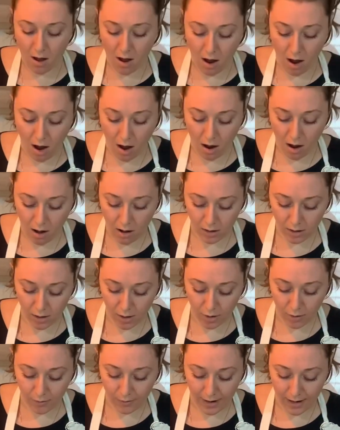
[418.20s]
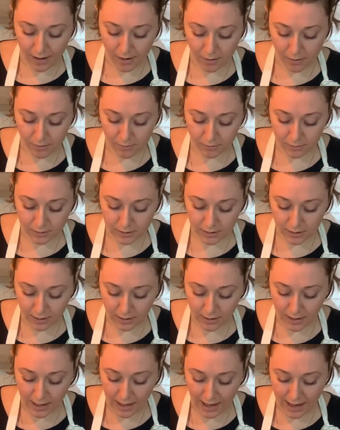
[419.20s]
all around
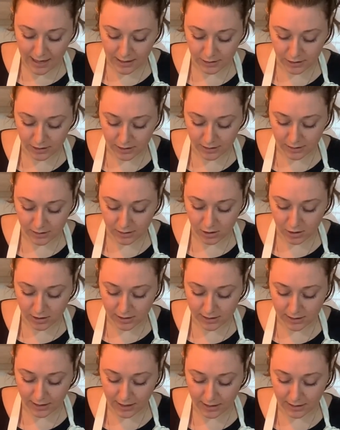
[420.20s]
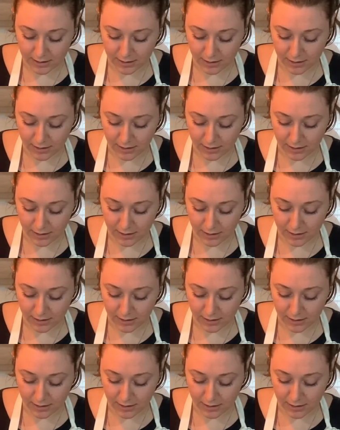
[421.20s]
the edges, just like so.